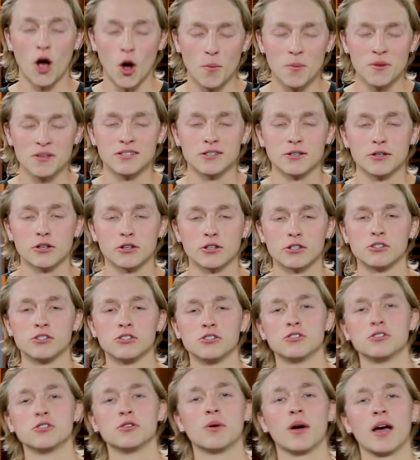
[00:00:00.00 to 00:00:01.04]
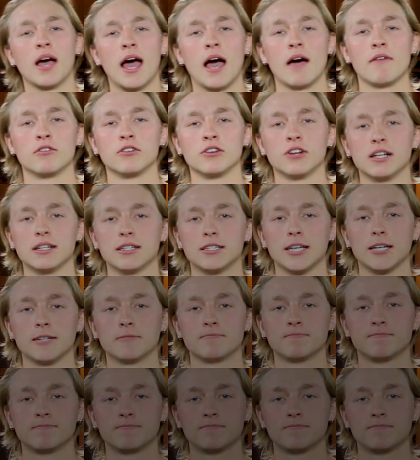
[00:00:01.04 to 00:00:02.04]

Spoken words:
I hope this encourages you. Have a great day.